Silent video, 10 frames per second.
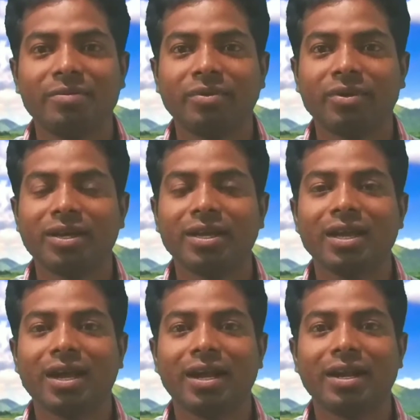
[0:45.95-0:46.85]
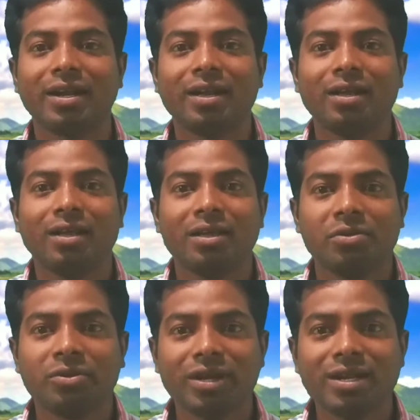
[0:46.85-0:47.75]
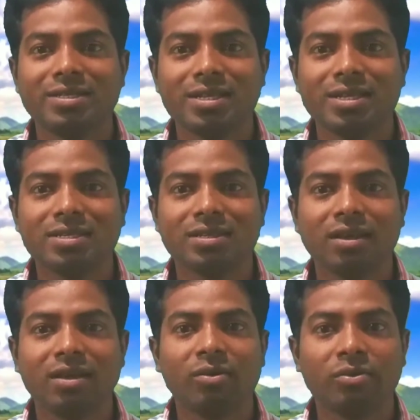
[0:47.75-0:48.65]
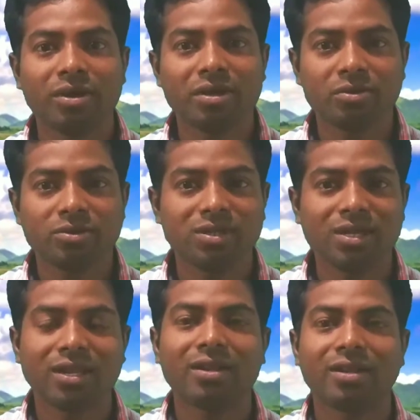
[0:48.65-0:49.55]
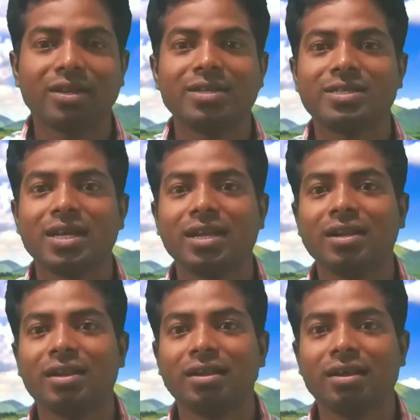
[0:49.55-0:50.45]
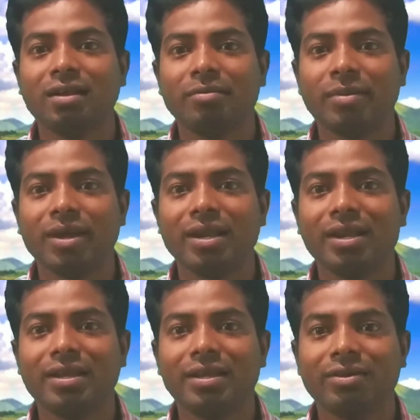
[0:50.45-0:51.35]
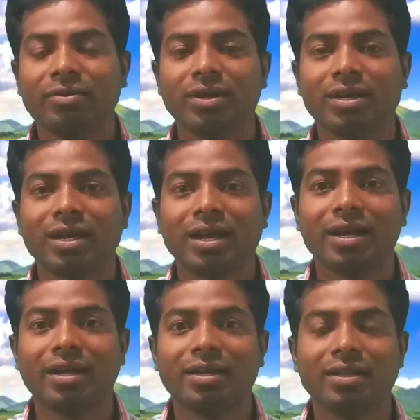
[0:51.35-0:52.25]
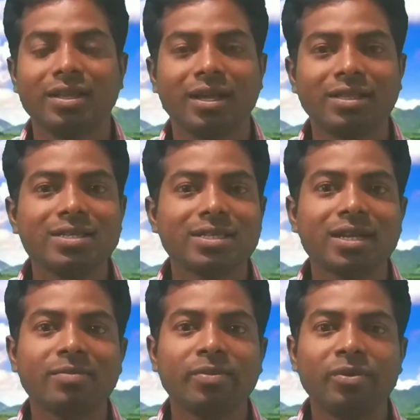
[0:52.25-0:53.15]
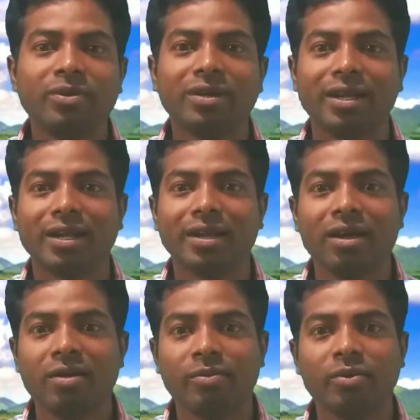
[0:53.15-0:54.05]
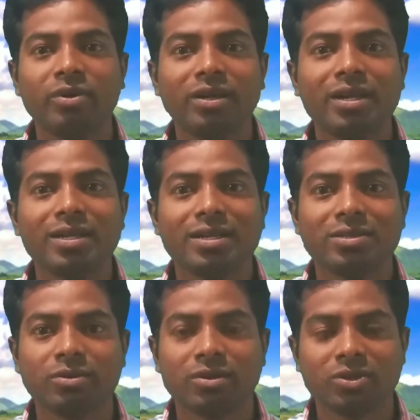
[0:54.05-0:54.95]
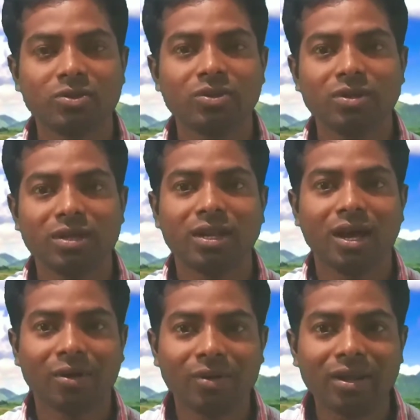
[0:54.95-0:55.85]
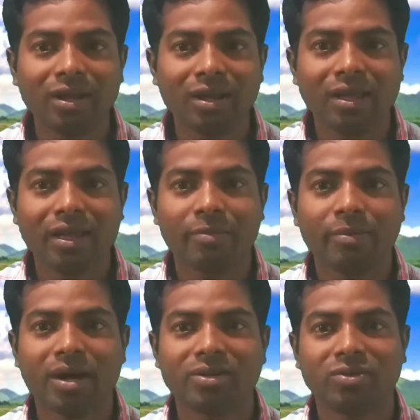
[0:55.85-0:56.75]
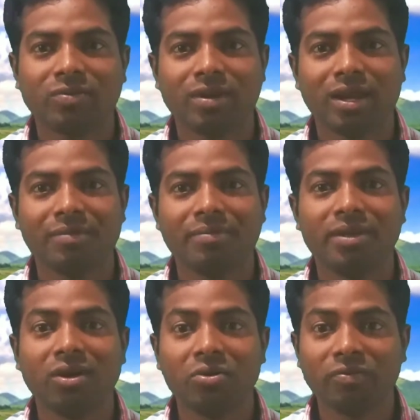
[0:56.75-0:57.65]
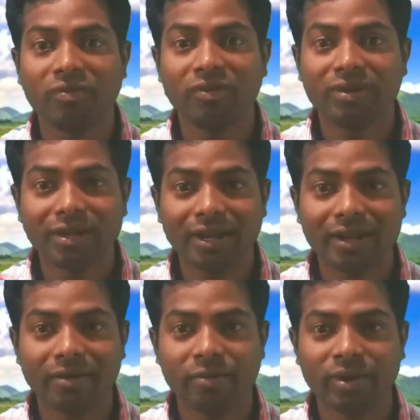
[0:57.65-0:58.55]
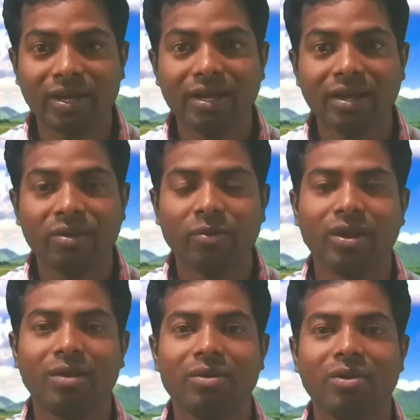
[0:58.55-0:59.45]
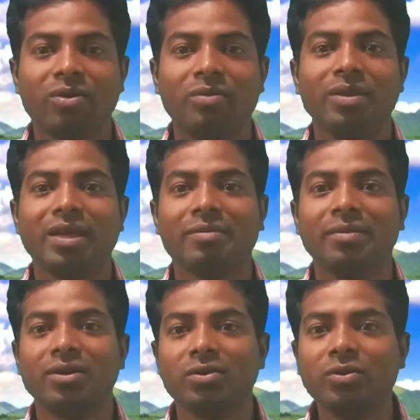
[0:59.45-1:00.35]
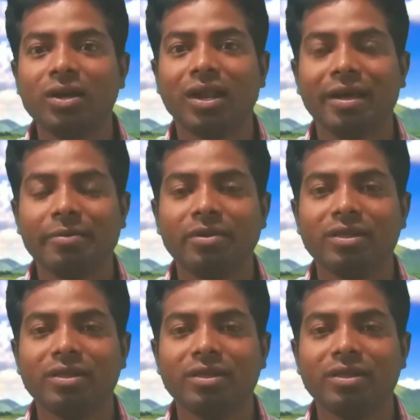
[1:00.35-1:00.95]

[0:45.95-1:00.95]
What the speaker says: Okay, and utensils we use in kitchen mainly. Okay, and the other side, food grain is also in our a part of life. Without food grain we will not be able to alive.